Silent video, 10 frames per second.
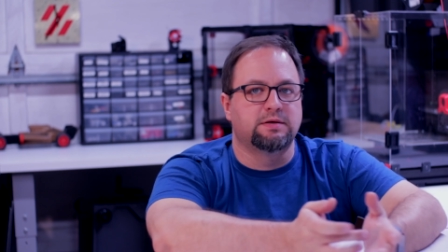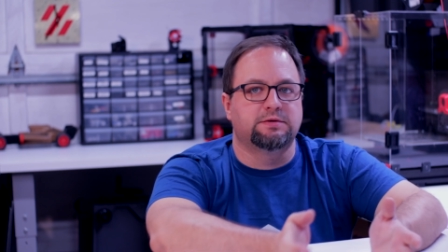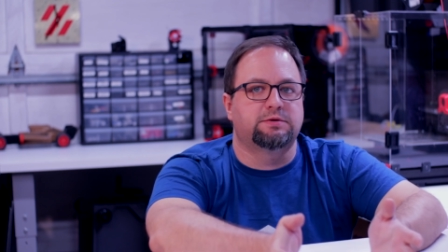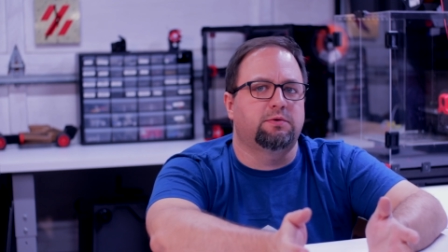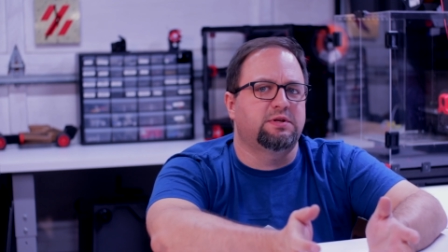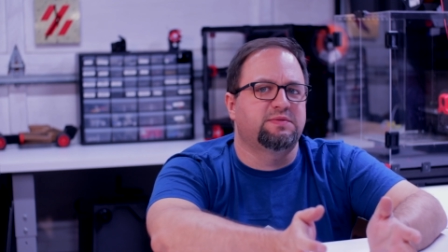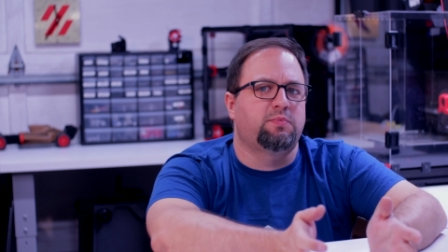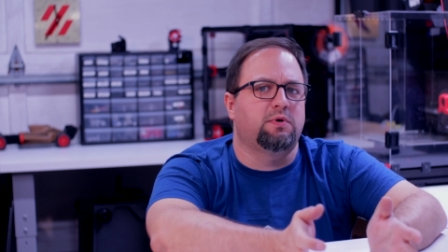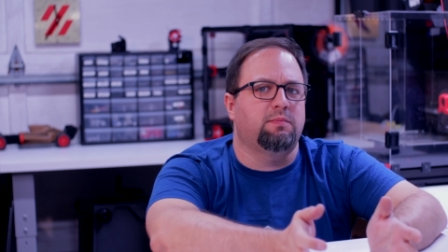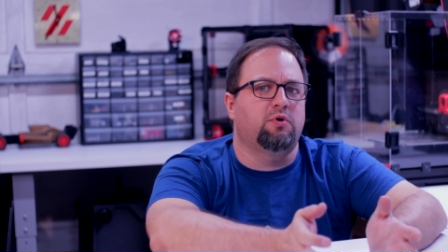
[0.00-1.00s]
So at this
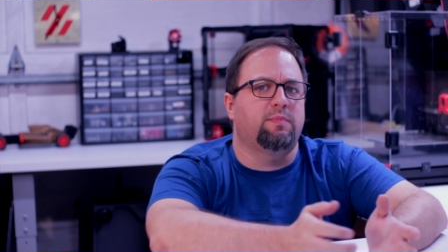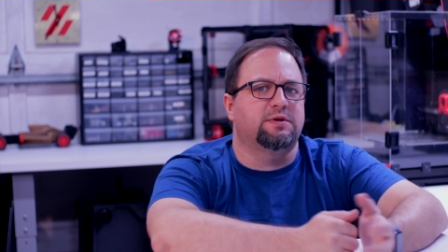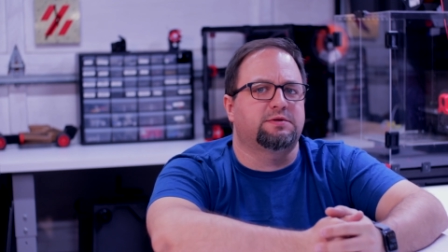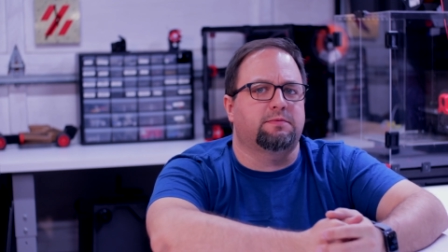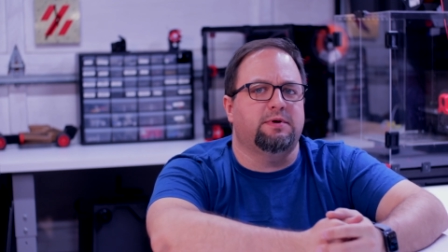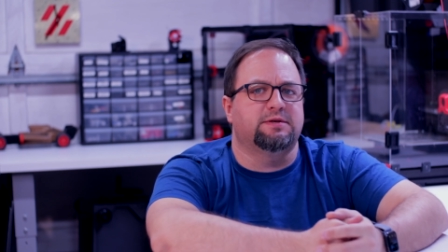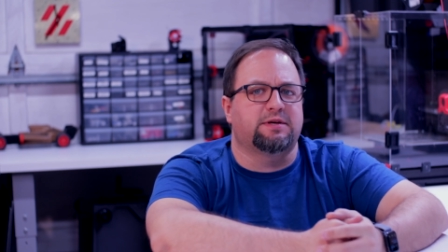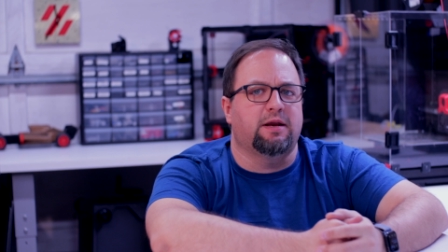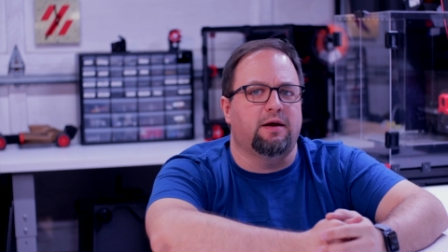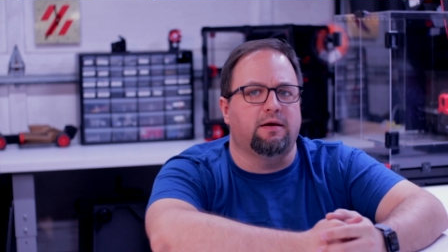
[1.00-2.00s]
point, Mobius 3 is
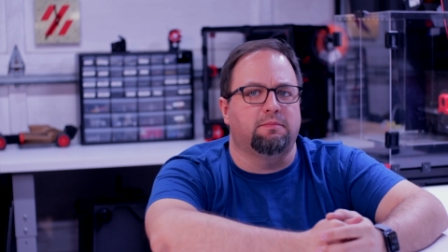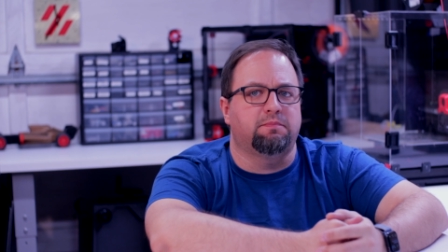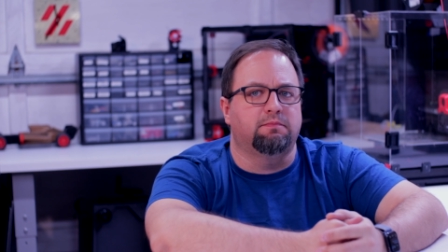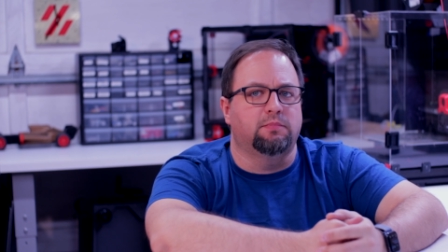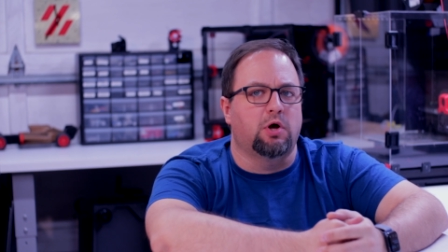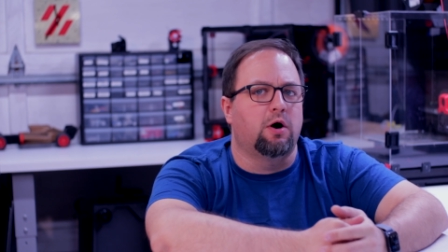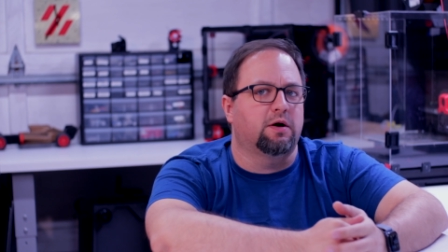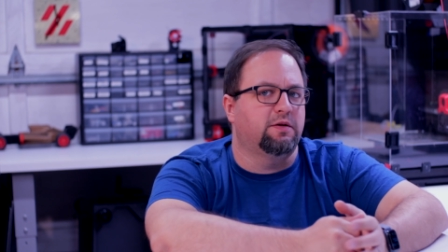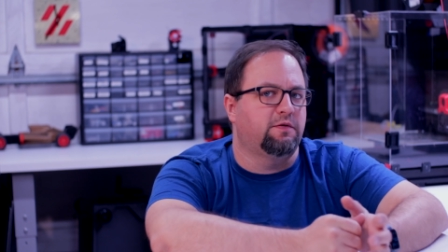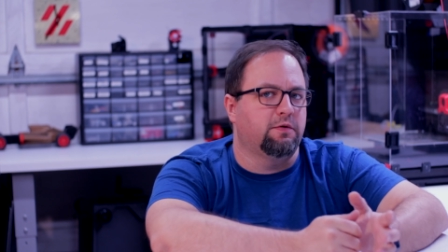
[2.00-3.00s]
getting long
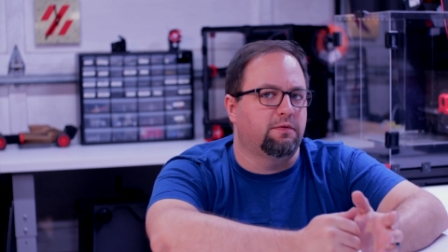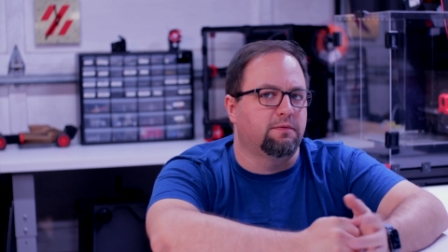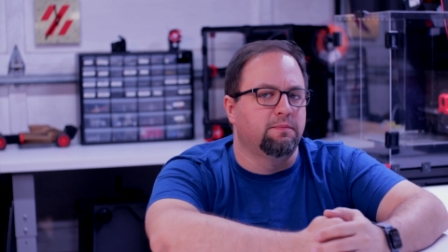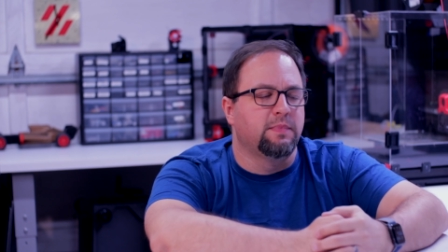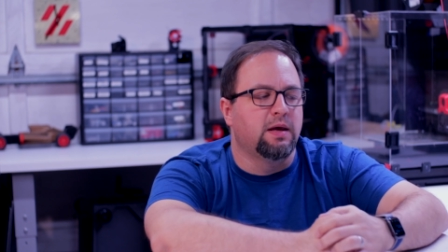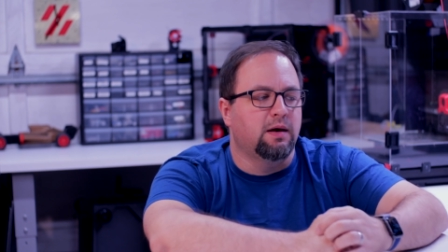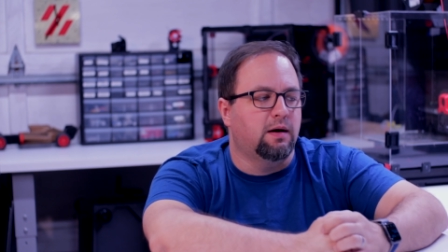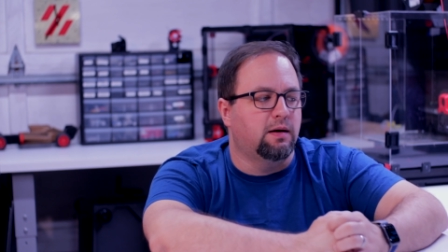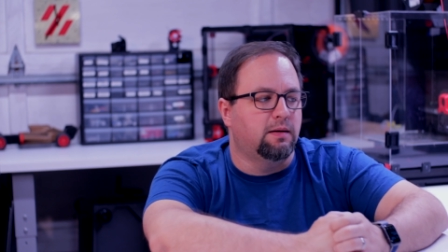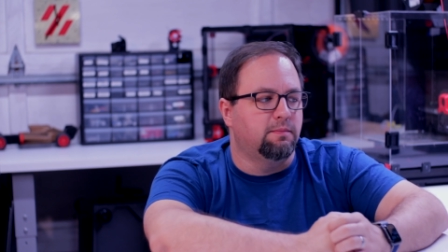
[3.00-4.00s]
in the tooth,
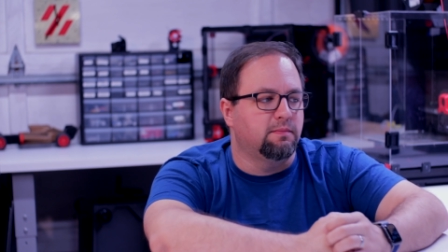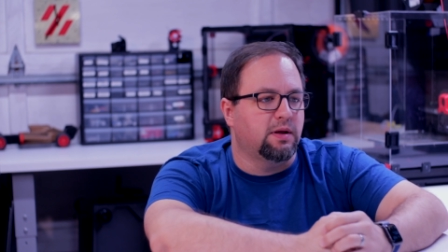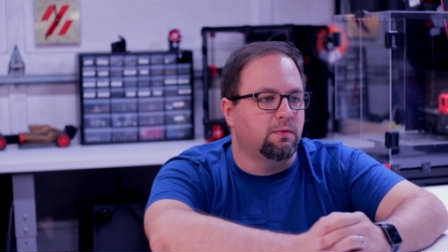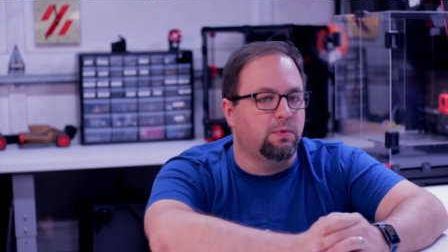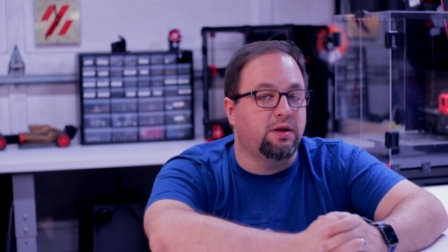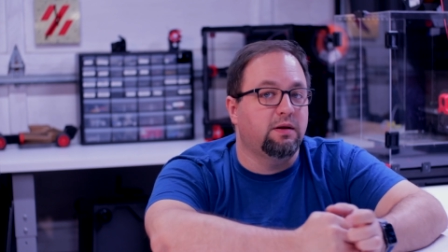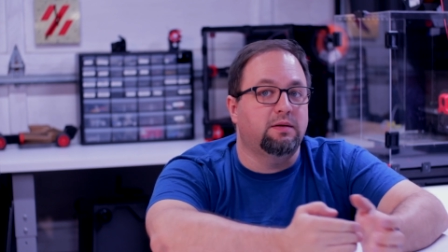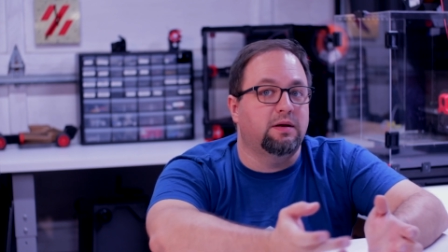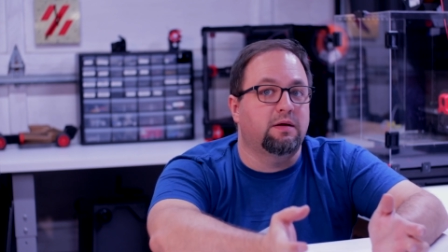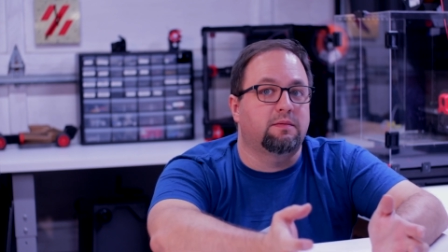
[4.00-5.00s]
um, and we need
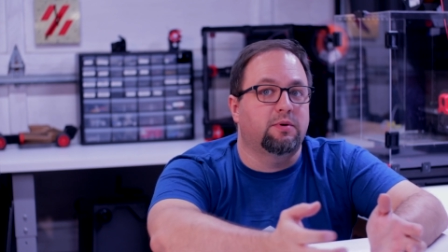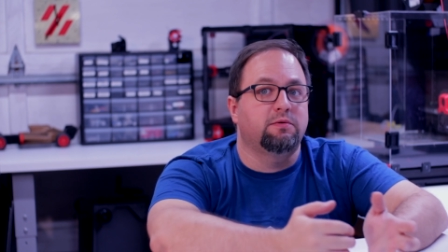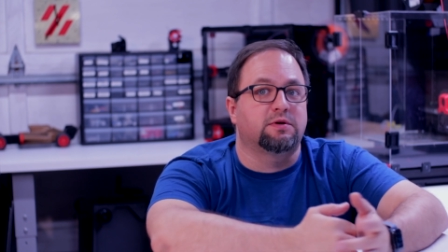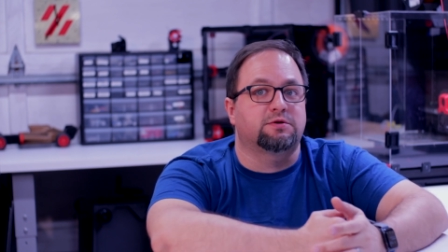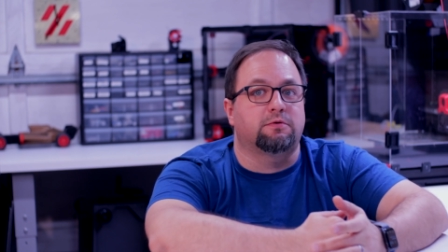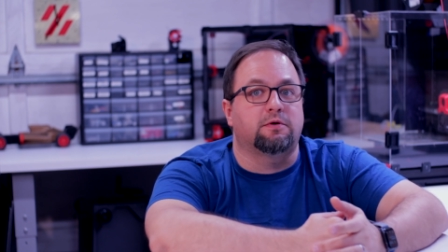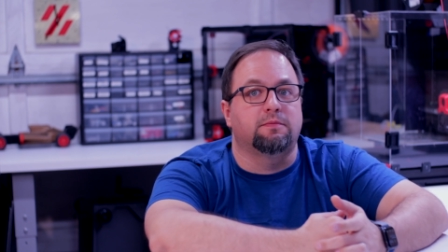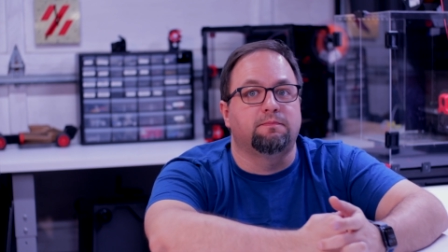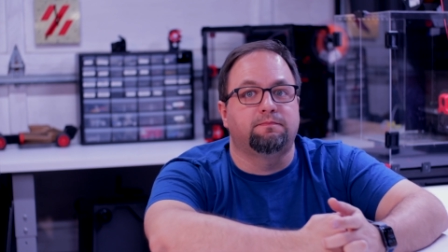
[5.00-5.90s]
another Bowden extruder.